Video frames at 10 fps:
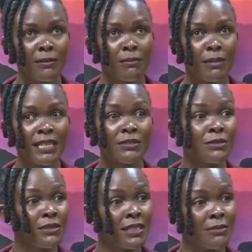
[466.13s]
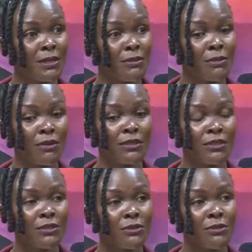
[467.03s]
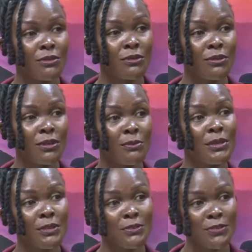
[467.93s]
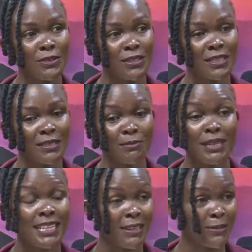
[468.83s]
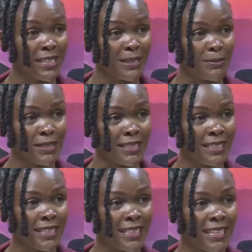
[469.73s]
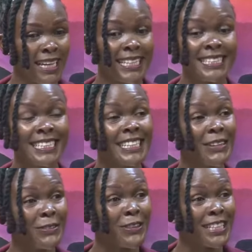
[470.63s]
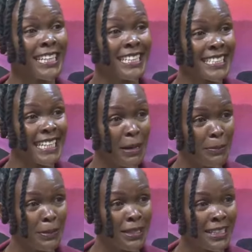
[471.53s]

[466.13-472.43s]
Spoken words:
My children will want to be on phone, but they are on games. Yes. Until the phone heats up.